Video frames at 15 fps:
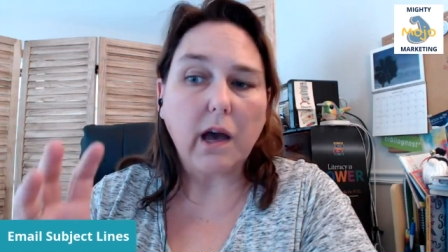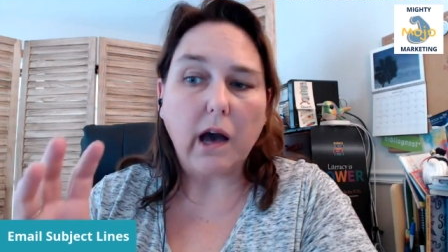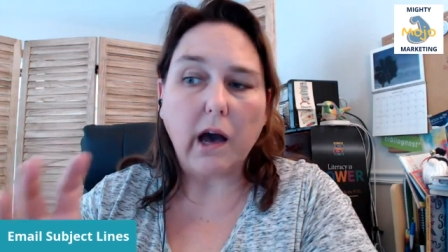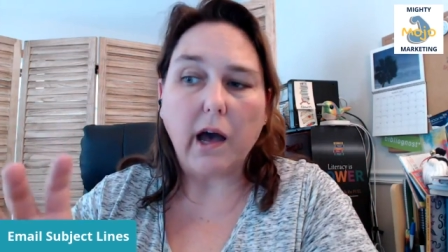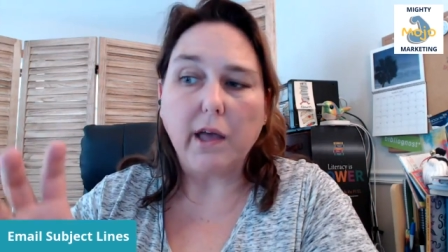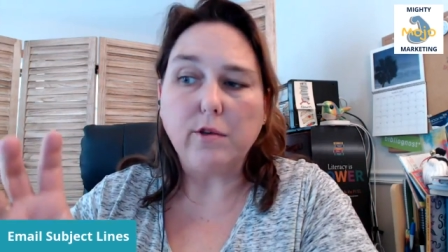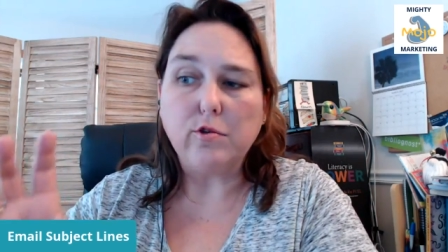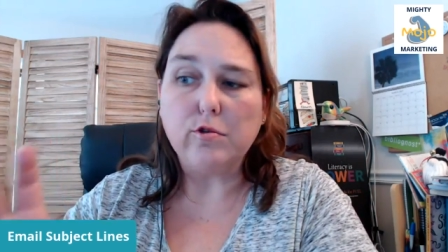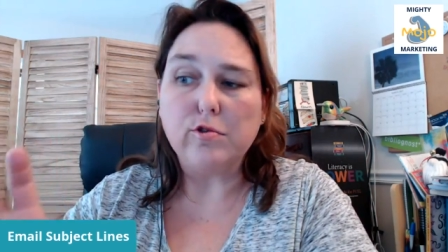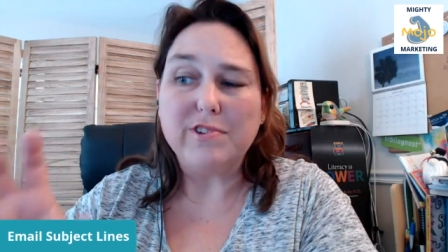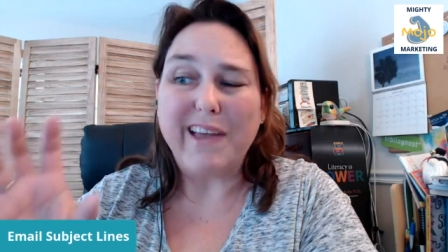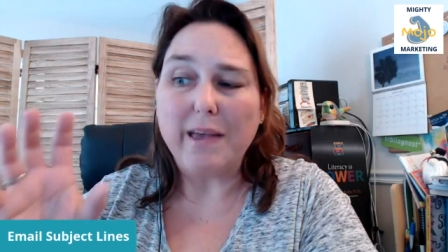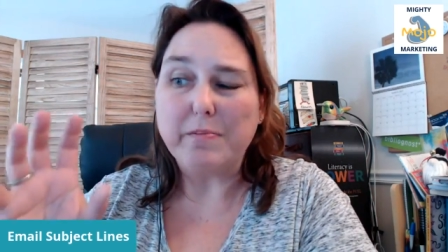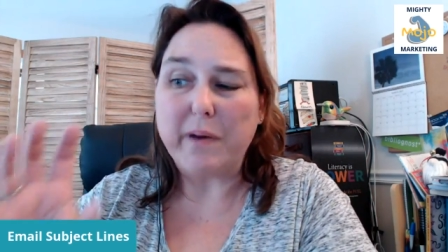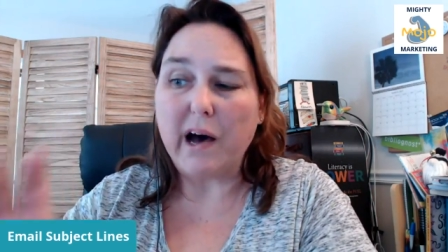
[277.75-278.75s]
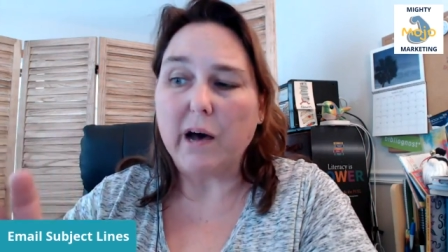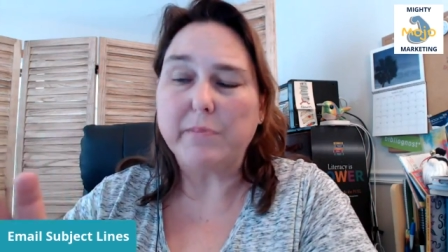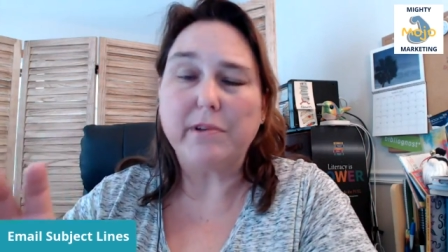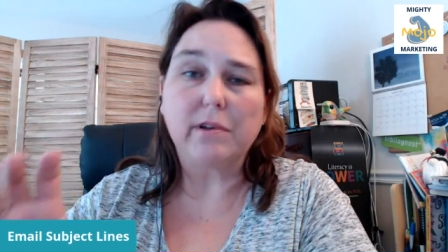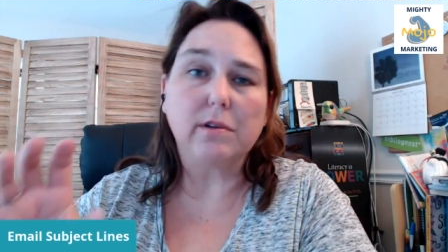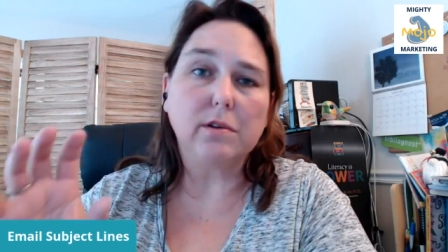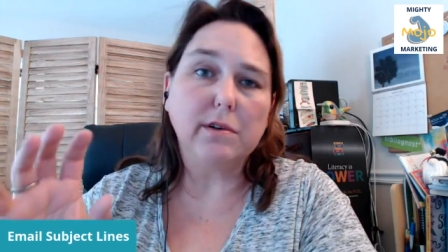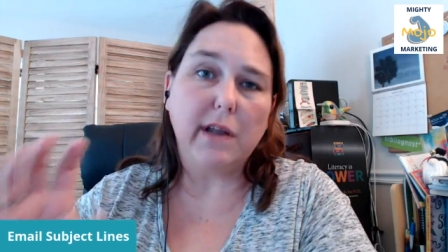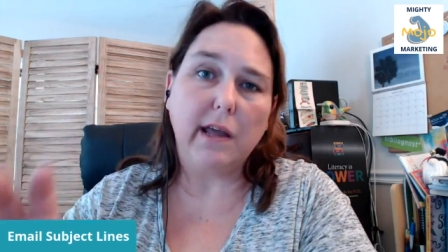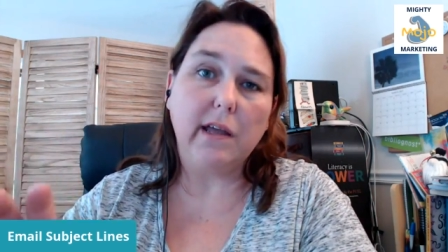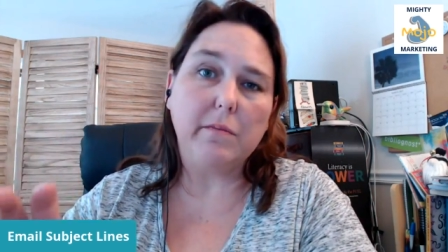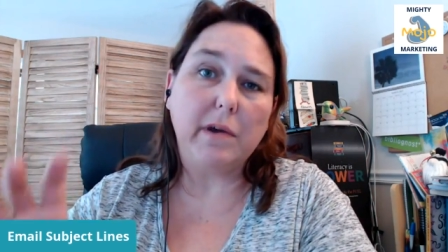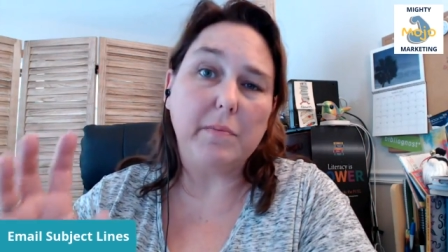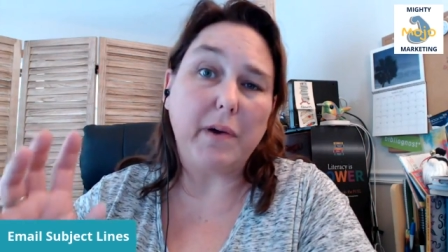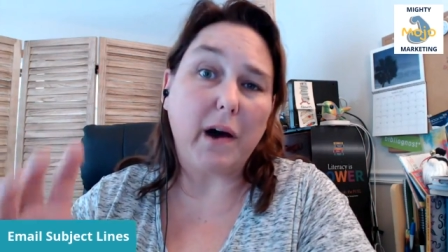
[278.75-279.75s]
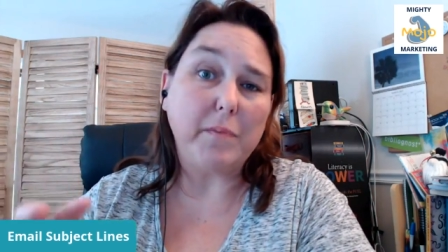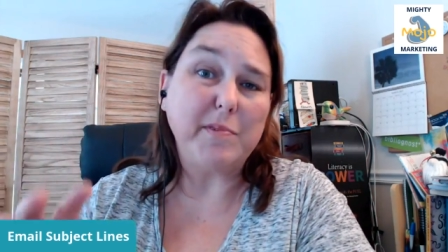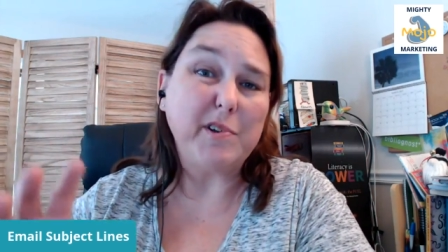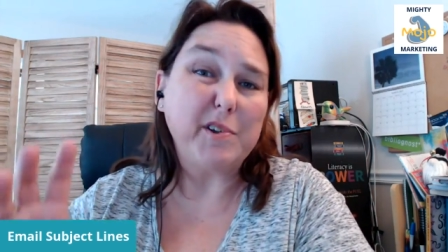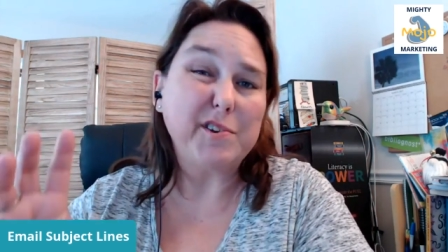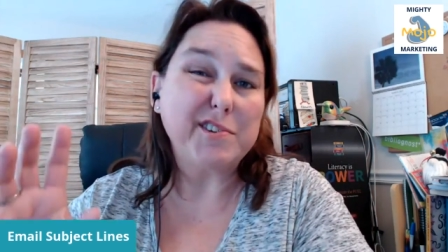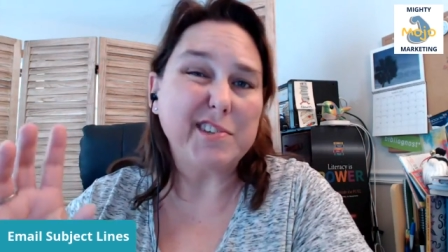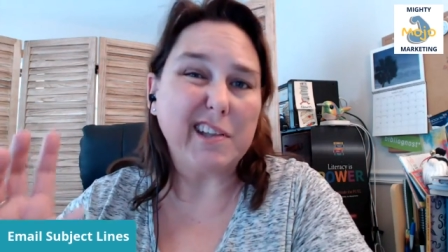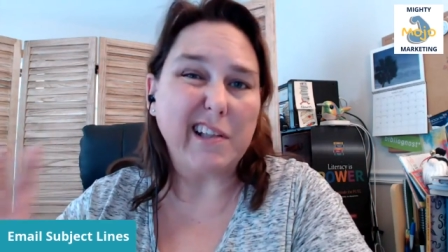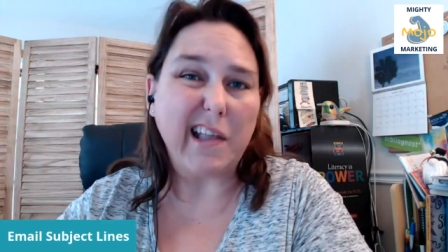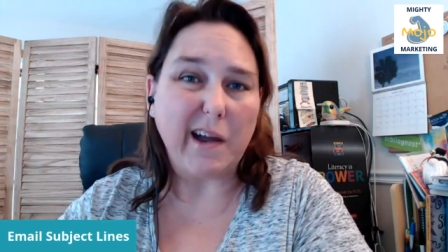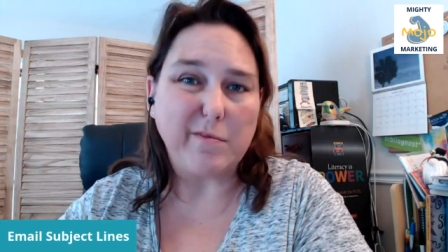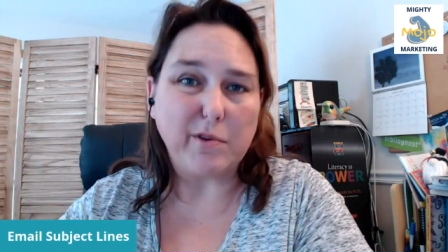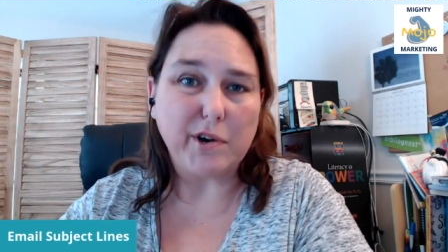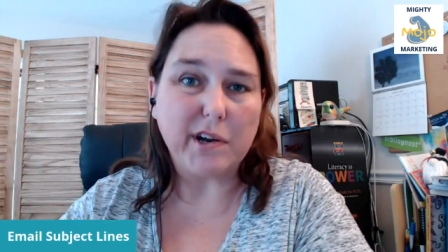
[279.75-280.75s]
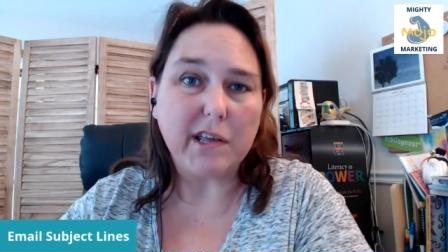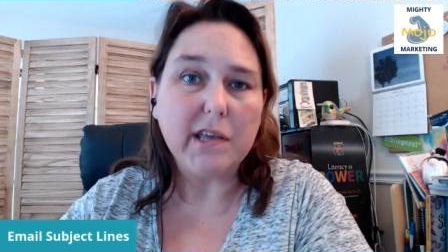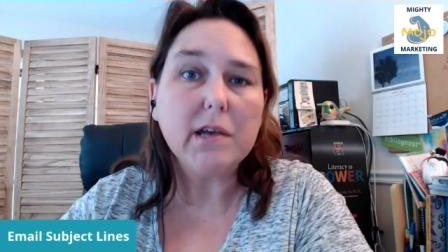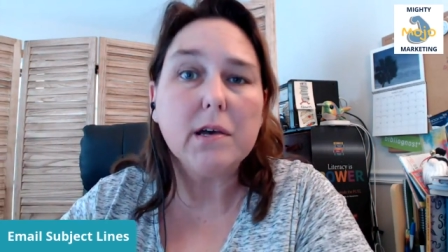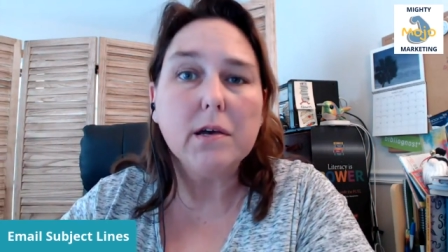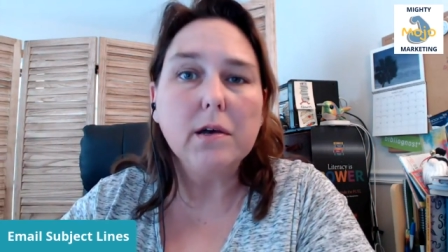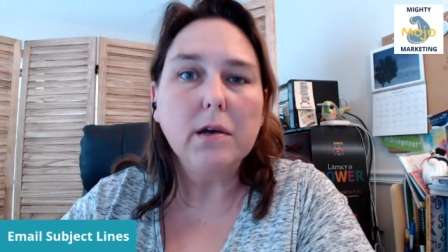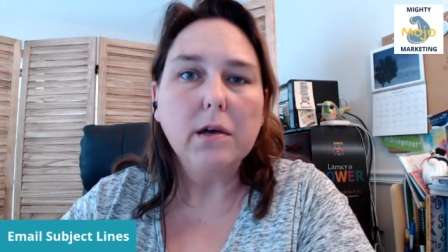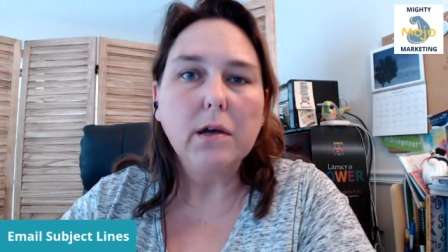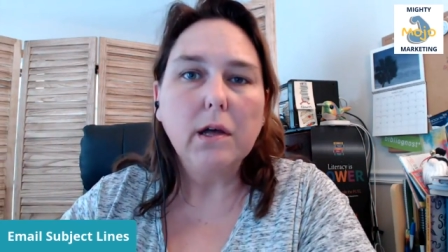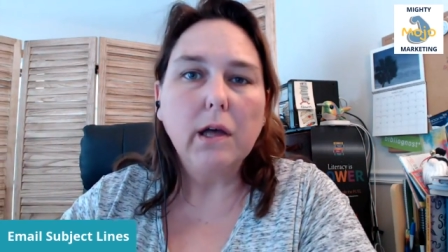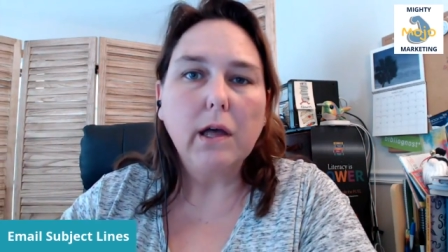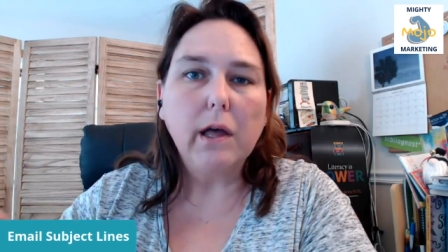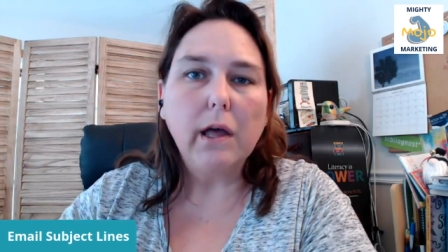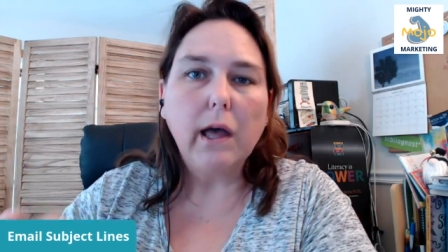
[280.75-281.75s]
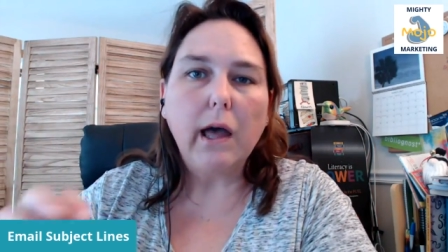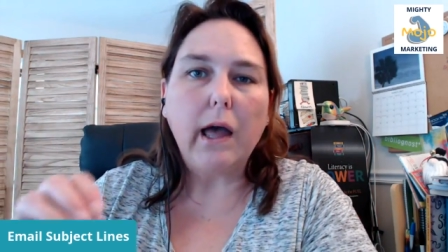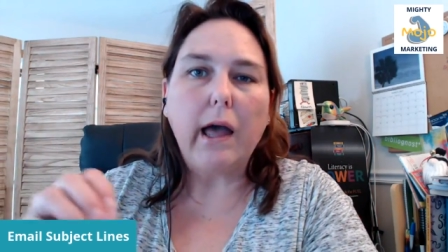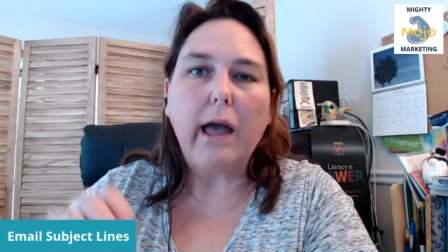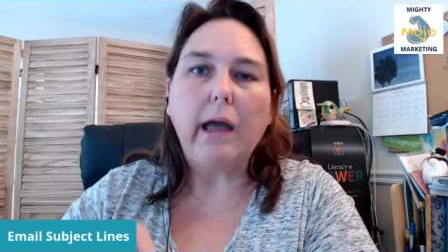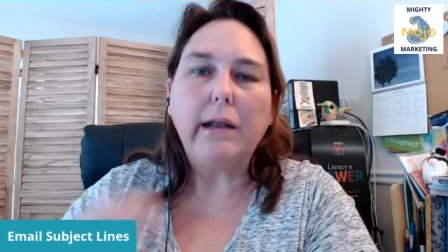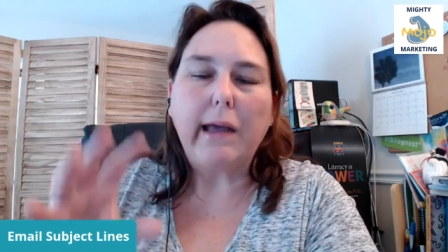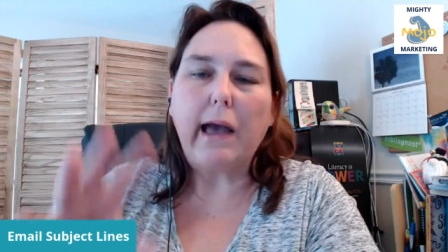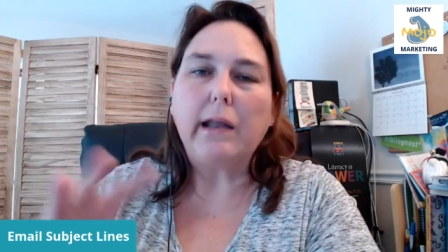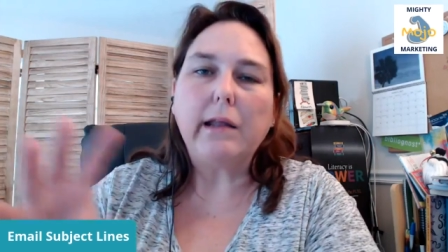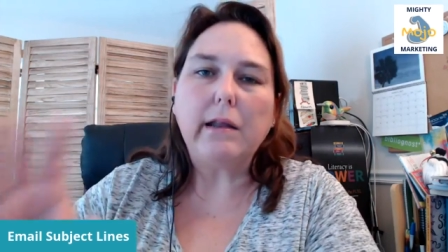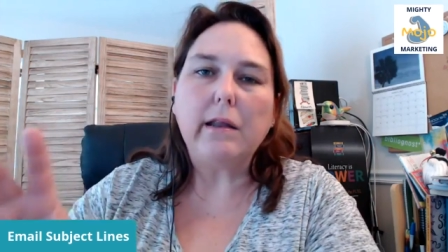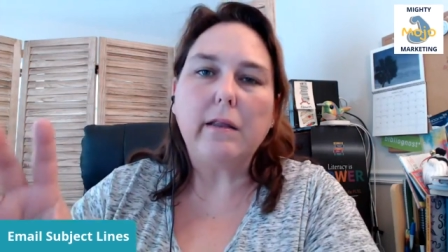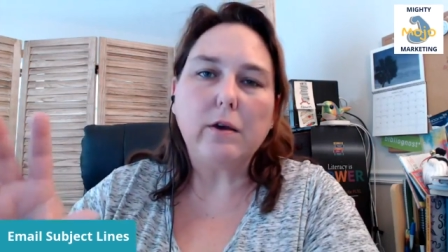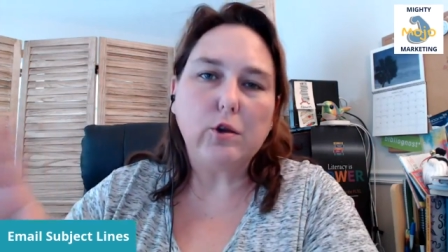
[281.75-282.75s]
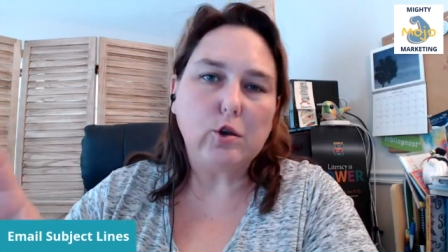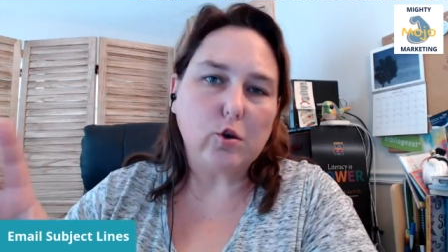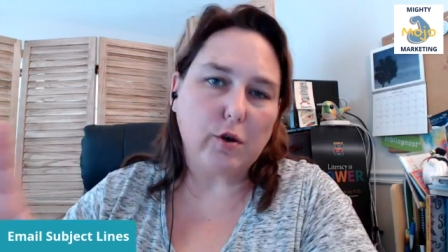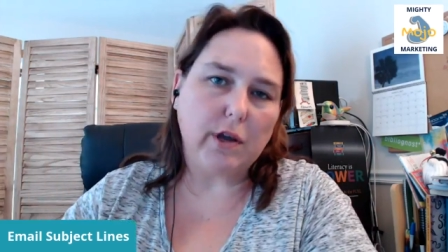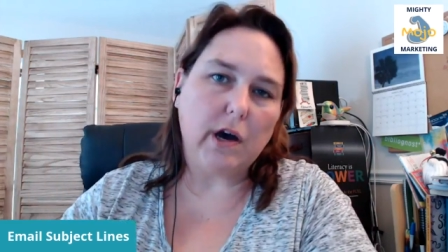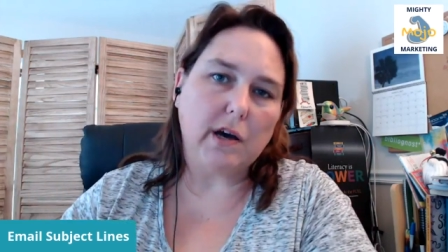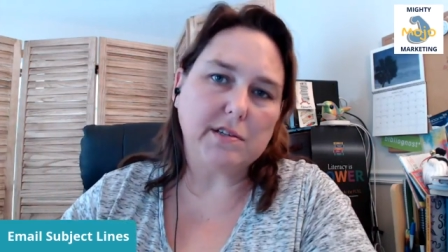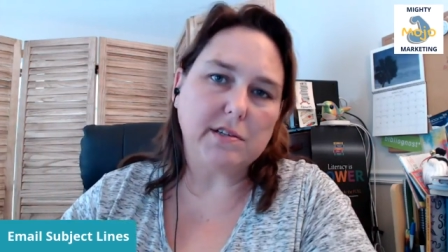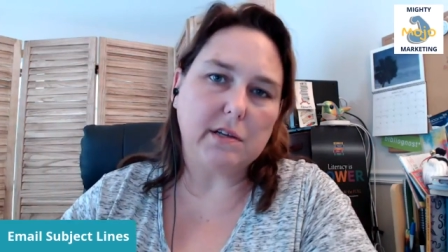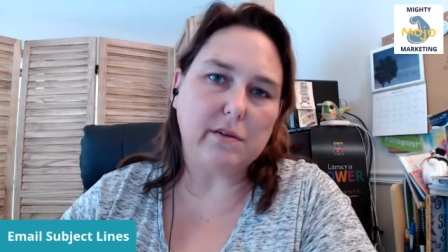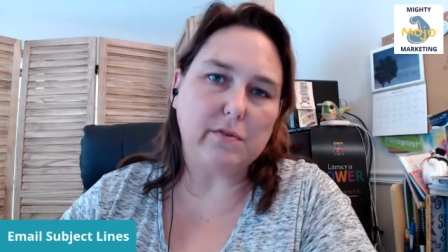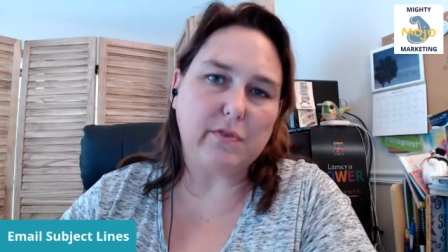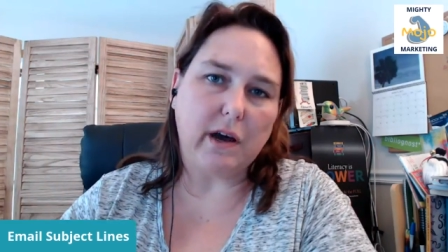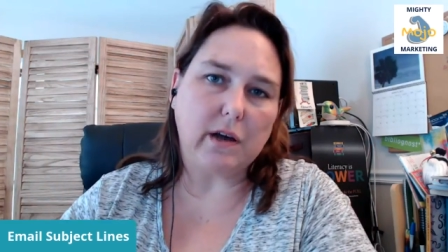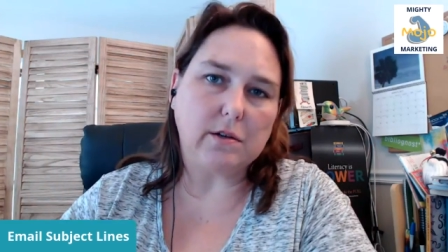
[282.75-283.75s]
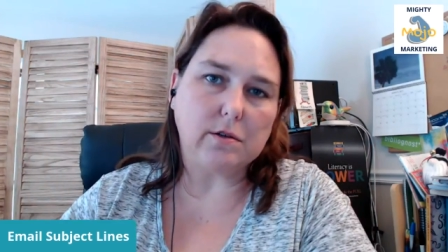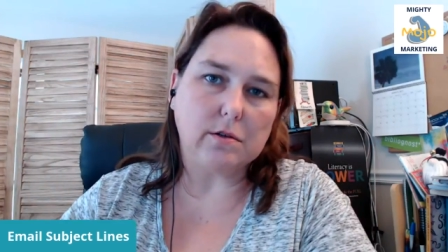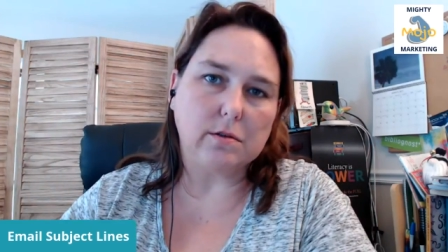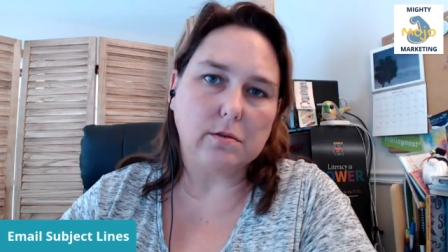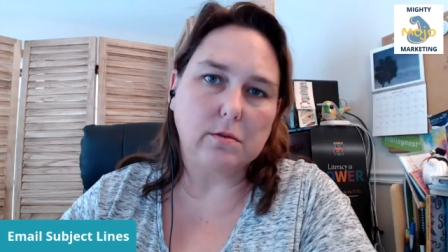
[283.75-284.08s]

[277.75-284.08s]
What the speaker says: I used a popular name, a popular celebrity, and added in a curiosity factor.